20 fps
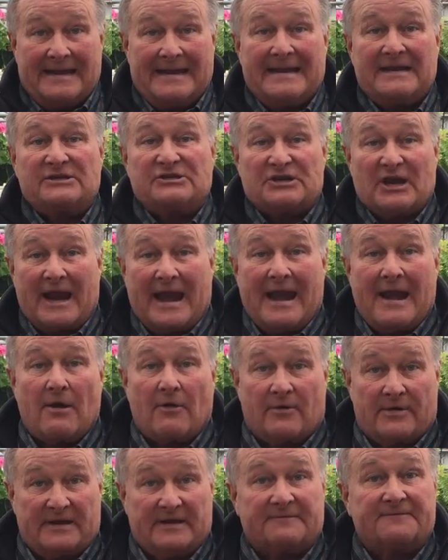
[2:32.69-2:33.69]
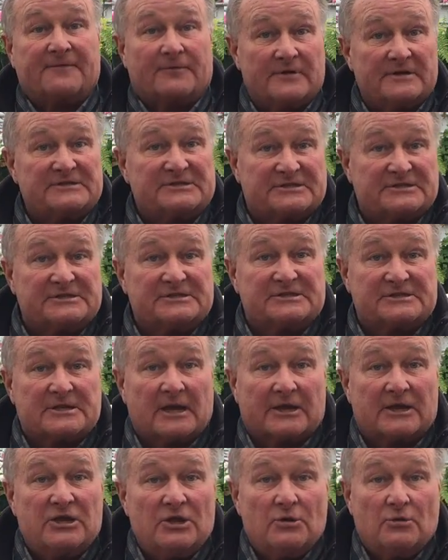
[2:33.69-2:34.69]
each area, for
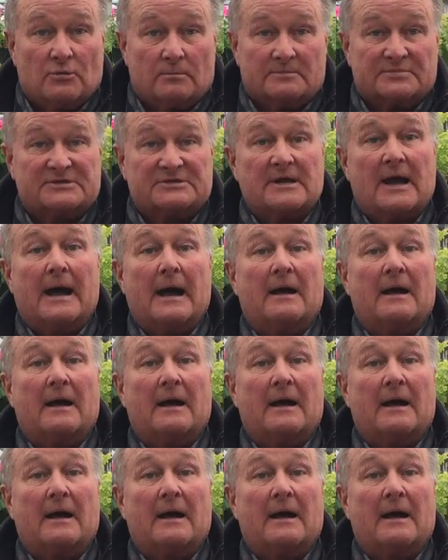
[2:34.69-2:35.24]
instance, legumes,